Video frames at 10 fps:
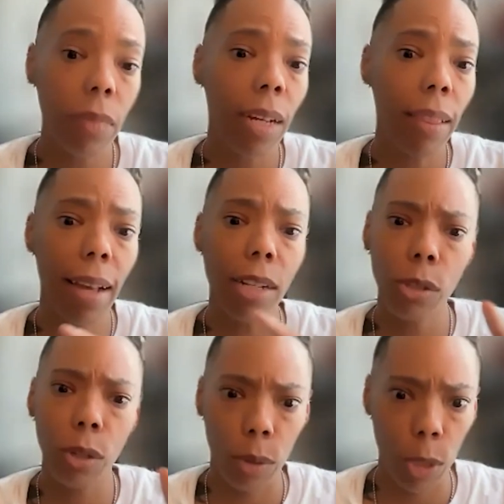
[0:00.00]
And that
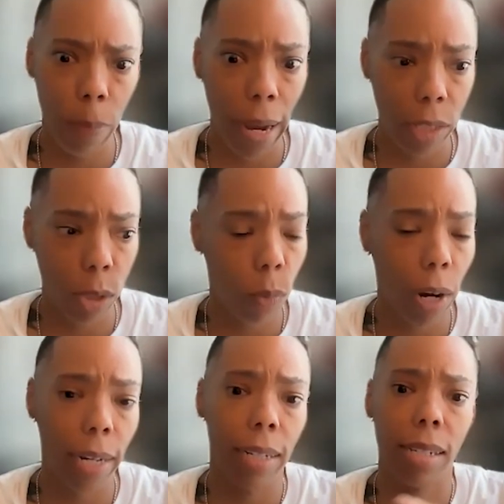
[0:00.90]
circles back to
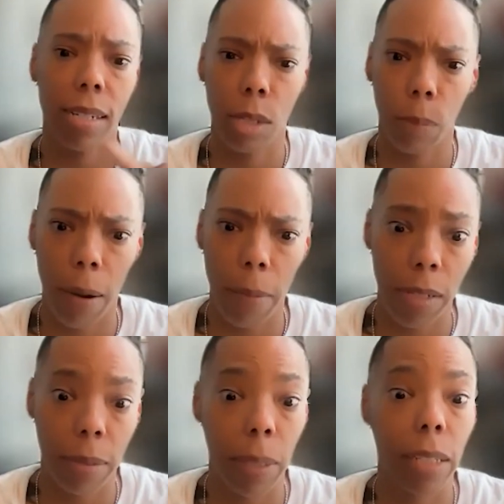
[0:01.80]
whiteness and
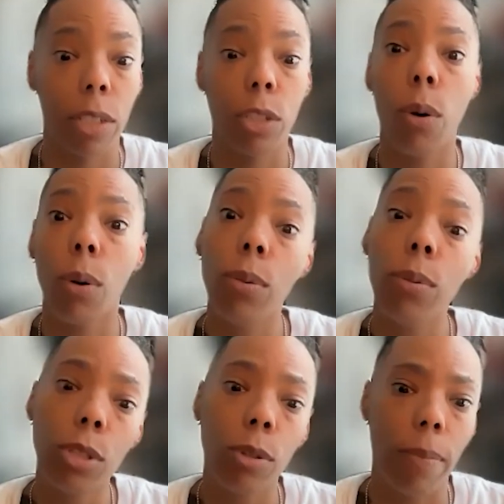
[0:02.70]
supremacy, because
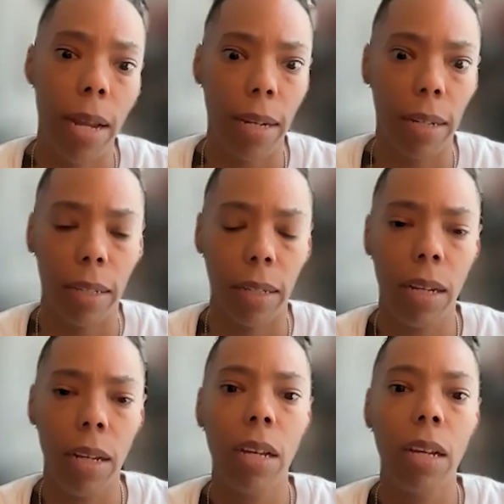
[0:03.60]
whose humanity
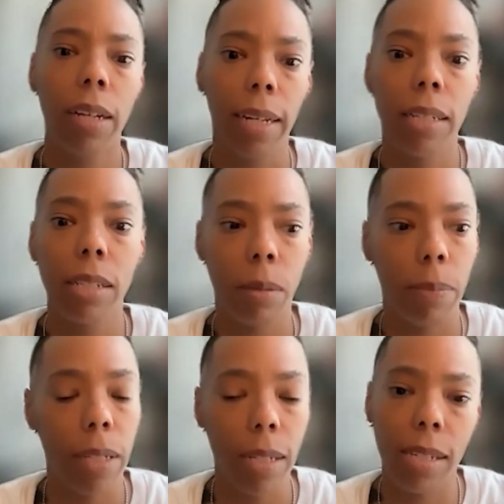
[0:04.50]
gets to
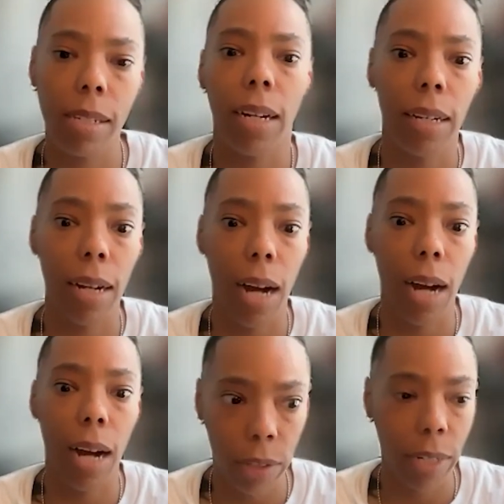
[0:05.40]
be seen and
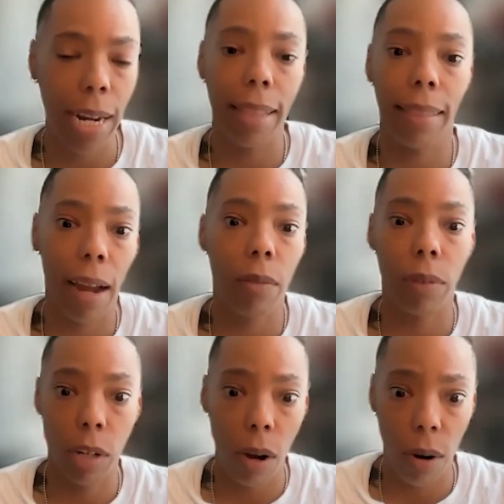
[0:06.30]
honored in that
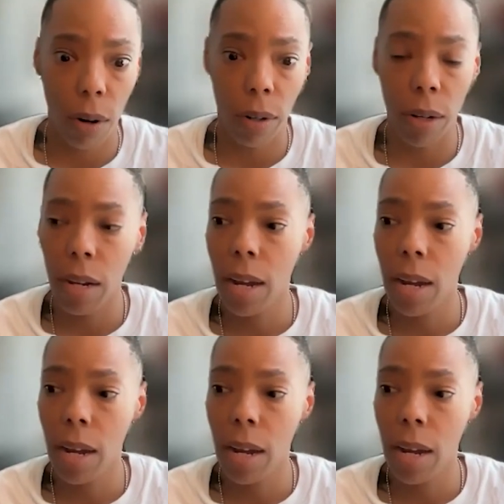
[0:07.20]
regard?